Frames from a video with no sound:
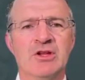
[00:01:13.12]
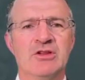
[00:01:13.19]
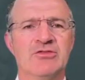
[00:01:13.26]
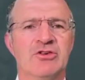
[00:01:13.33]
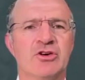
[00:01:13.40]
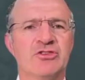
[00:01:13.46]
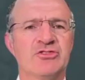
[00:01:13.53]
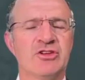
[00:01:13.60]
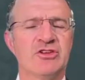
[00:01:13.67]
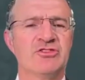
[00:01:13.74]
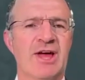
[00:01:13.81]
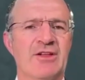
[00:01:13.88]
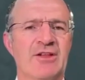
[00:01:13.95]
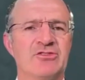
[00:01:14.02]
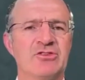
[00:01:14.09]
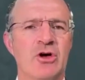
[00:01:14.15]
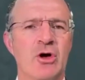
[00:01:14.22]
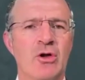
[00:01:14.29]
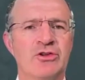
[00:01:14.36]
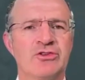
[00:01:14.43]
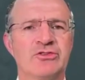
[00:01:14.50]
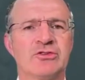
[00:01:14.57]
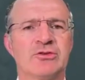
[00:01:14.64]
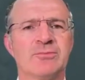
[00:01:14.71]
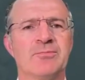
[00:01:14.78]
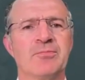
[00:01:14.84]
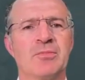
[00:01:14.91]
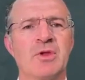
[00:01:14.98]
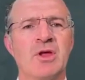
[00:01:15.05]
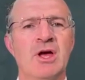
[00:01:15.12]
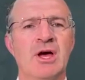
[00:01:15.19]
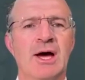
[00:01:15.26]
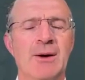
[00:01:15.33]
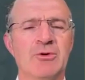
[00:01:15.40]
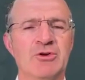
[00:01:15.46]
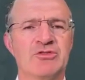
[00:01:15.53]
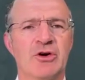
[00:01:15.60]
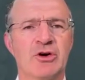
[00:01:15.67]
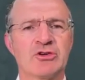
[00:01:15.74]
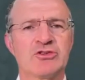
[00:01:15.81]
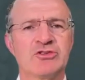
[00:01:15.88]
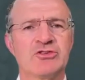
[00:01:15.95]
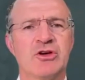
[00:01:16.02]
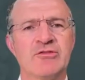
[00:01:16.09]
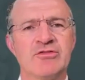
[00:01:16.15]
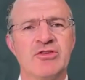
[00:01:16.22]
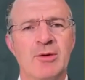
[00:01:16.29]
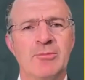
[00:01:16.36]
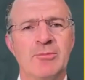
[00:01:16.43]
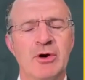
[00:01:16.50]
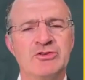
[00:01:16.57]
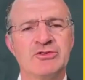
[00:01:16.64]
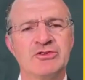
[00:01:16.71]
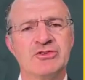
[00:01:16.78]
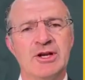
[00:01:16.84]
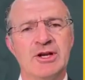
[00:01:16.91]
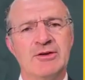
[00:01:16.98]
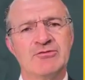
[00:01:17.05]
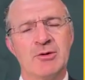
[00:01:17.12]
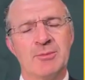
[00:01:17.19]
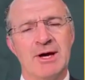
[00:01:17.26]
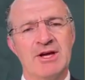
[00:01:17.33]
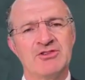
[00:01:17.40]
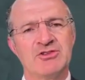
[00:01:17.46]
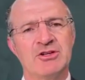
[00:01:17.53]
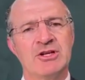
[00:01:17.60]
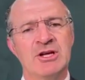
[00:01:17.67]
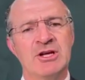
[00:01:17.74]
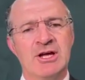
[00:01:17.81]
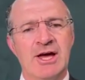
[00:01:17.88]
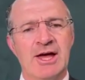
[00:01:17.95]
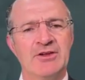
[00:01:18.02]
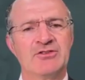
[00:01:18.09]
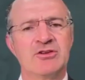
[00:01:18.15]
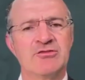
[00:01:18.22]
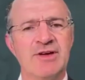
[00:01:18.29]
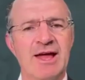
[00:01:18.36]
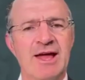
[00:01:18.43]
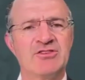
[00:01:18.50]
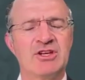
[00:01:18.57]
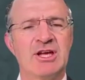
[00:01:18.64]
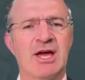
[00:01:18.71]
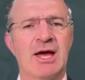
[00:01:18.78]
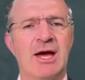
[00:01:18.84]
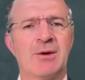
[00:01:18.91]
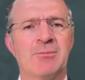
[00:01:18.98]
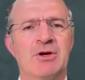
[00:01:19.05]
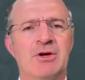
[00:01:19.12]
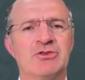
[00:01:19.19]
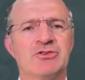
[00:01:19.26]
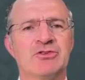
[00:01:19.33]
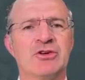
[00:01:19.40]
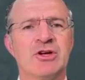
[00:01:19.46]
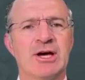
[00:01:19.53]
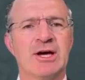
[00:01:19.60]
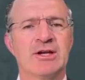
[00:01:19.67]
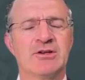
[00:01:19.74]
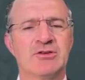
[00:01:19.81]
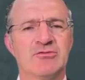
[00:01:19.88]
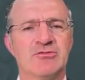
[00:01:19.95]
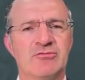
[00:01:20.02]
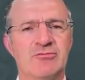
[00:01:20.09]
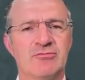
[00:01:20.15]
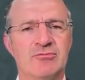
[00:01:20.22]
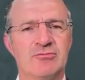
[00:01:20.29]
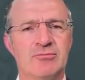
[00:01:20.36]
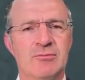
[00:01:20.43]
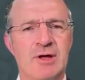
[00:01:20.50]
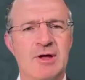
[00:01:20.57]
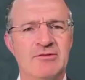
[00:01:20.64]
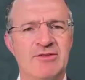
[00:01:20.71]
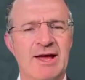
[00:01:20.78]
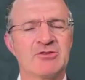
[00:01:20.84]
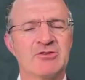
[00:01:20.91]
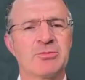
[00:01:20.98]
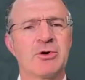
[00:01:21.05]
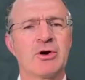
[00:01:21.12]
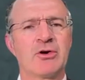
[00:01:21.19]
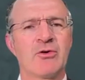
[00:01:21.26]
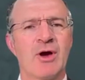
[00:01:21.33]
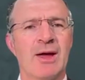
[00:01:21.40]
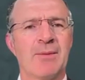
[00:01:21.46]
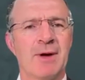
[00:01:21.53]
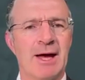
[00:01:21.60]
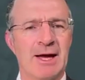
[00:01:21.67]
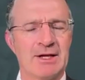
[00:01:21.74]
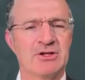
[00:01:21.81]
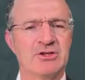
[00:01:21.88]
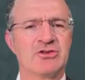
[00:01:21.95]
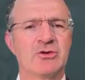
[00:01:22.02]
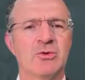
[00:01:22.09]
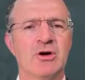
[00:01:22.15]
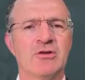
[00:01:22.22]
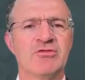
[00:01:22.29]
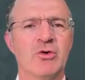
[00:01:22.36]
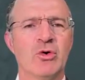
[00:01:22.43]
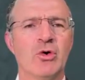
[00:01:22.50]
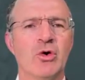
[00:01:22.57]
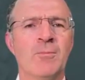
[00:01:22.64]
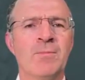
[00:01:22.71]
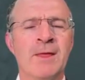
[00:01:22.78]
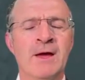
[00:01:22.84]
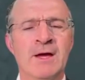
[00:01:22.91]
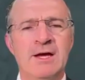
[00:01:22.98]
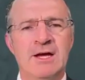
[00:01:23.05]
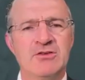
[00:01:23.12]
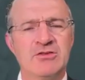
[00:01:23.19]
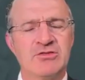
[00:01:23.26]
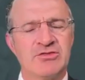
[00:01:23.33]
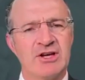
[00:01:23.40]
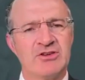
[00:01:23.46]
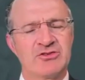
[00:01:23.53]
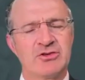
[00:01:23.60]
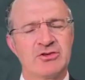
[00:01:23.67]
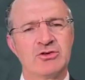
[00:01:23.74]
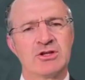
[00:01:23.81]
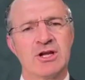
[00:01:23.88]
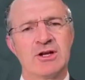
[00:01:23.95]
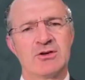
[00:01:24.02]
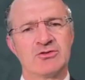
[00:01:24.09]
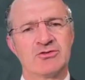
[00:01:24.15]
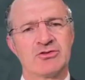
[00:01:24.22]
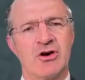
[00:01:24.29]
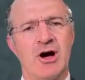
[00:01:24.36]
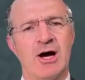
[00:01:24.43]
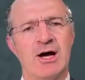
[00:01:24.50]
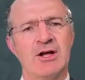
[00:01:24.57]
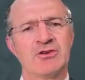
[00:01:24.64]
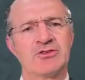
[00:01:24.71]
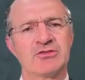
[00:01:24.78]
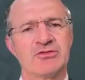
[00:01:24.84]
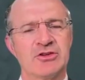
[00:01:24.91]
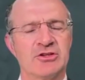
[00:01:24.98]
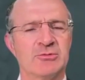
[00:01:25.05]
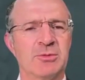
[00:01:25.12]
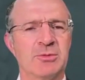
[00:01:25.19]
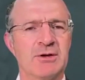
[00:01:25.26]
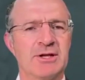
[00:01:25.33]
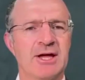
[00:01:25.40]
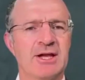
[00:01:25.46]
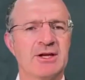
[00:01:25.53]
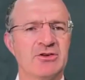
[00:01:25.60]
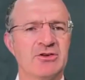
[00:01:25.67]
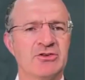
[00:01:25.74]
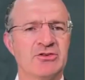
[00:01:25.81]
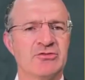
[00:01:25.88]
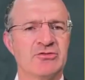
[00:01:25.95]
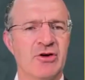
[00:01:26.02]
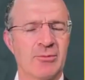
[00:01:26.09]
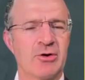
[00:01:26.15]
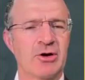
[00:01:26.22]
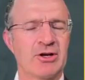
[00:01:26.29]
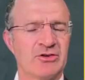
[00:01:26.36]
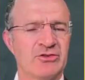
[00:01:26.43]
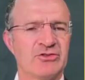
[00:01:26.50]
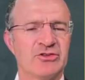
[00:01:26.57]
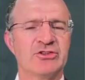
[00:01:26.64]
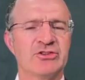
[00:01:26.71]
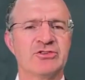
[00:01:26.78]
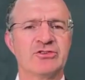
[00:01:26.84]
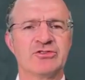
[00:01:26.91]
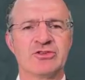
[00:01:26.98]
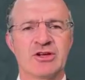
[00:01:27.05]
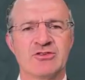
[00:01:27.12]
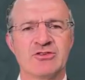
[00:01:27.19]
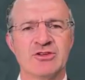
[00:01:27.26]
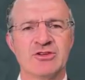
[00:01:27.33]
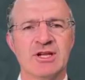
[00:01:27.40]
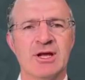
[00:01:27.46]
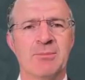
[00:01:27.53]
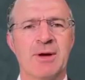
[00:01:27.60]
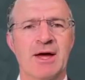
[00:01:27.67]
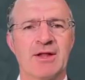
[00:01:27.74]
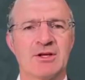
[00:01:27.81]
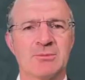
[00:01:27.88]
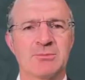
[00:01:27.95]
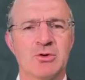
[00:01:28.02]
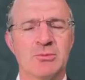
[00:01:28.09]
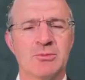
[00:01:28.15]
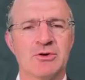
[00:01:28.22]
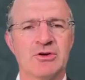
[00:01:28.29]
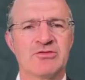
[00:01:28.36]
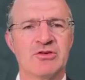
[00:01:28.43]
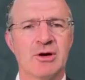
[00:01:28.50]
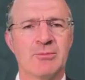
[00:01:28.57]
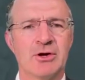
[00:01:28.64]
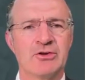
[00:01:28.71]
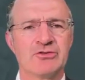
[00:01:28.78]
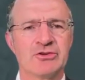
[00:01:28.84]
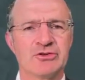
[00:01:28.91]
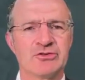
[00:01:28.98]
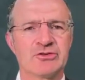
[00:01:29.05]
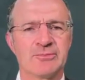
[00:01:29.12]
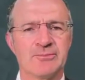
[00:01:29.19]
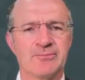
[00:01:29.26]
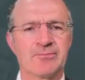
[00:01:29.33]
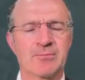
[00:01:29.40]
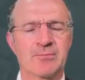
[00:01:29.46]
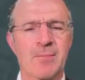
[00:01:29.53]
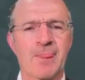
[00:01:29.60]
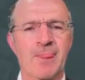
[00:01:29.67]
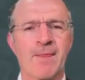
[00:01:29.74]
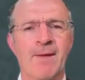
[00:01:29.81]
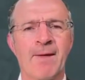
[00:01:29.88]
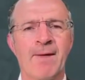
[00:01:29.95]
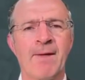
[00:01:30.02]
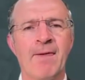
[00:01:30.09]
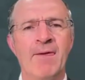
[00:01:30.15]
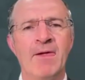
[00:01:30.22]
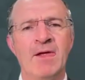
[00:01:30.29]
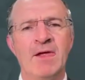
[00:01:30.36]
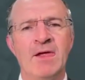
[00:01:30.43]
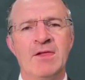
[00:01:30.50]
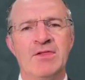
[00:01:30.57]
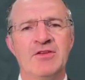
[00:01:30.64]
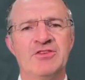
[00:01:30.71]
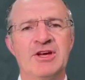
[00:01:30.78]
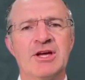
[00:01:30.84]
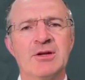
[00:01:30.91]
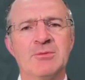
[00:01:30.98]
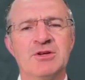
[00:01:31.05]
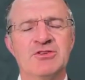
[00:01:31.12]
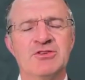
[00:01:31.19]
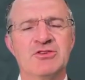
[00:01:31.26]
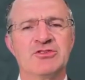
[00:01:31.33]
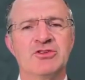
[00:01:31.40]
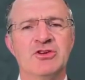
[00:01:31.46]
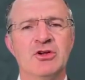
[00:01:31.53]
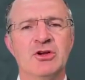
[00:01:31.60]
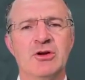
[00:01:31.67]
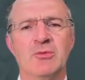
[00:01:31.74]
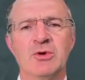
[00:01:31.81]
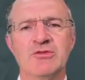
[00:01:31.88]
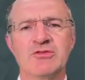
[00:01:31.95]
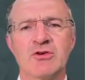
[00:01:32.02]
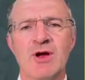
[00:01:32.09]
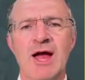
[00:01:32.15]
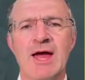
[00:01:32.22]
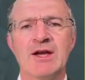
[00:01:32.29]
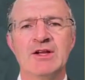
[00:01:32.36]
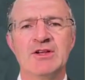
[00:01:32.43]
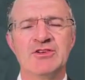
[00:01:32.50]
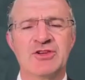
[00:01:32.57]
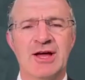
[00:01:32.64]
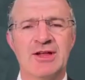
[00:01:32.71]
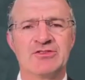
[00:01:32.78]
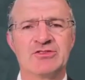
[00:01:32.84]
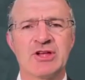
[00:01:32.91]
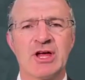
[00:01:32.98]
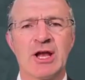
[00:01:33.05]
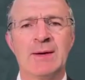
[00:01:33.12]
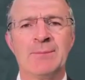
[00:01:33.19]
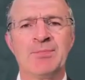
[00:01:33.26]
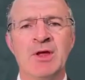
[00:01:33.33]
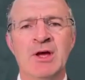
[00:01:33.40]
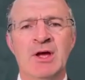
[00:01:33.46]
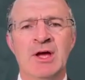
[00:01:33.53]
The first is AdSolus, which focuses on fibrosis and inflammation and is advancing our most advanced program, AD214, into phase 2 clinical trials for debilitating fibrotic diseases such as idiopathic pulmonary fibrosis. The second business unit we've created is AdCella,